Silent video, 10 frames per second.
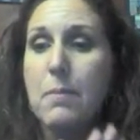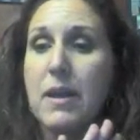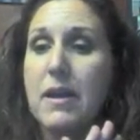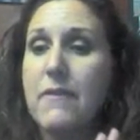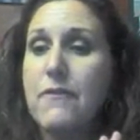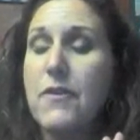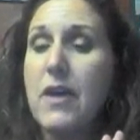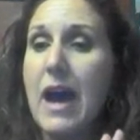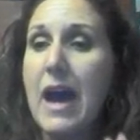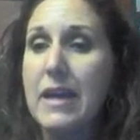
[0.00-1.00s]
But if
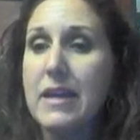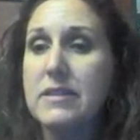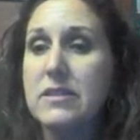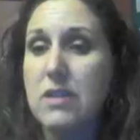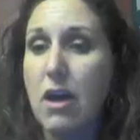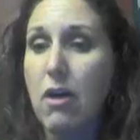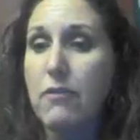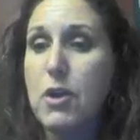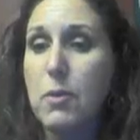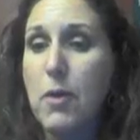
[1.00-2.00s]
I can
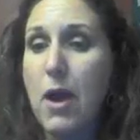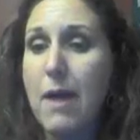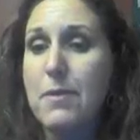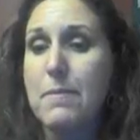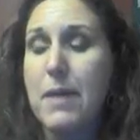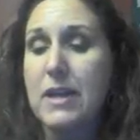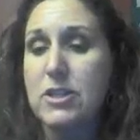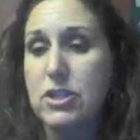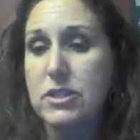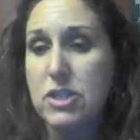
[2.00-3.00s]
solve your problem by
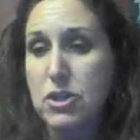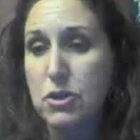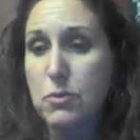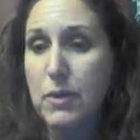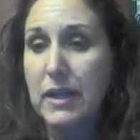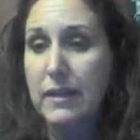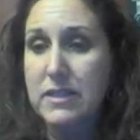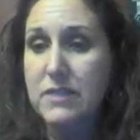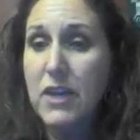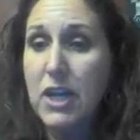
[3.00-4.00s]
just you reading
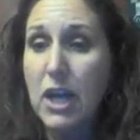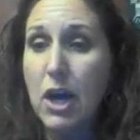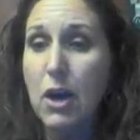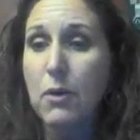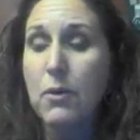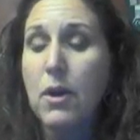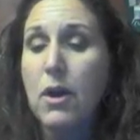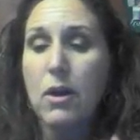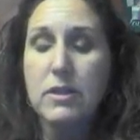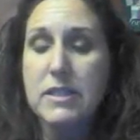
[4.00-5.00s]
this video
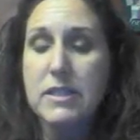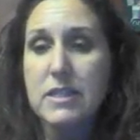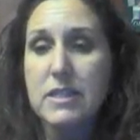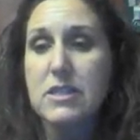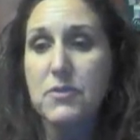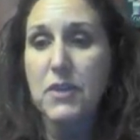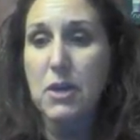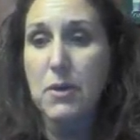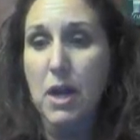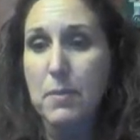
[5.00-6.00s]
or listening to this
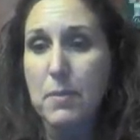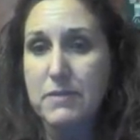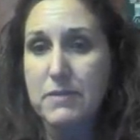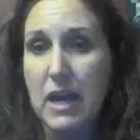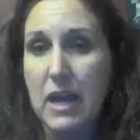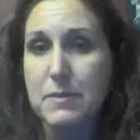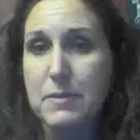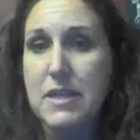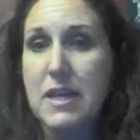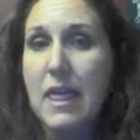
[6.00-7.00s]
video a couple of times,
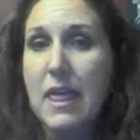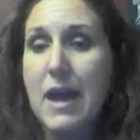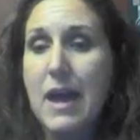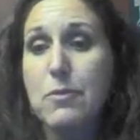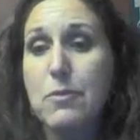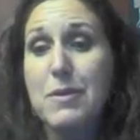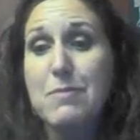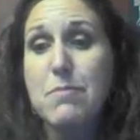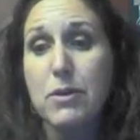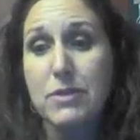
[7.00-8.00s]
that would be
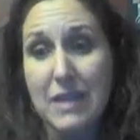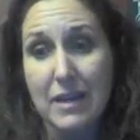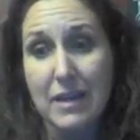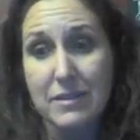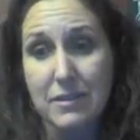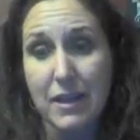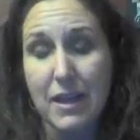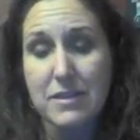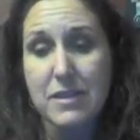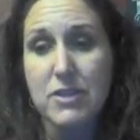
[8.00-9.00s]
most excellent
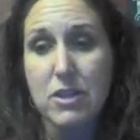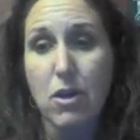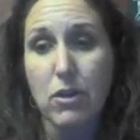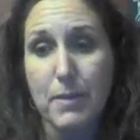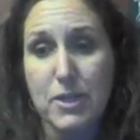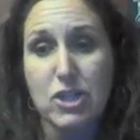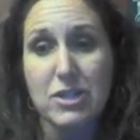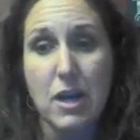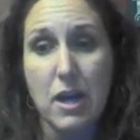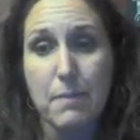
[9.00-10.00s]
and save us all a bunch of
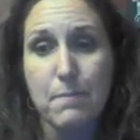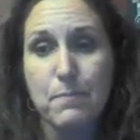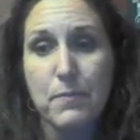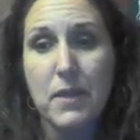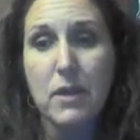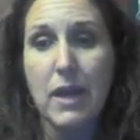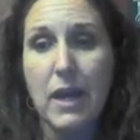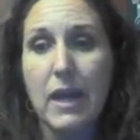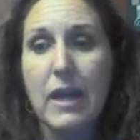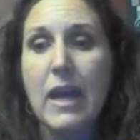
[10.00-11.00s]
time.
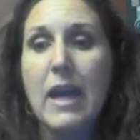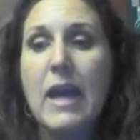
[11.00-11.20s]
Okay?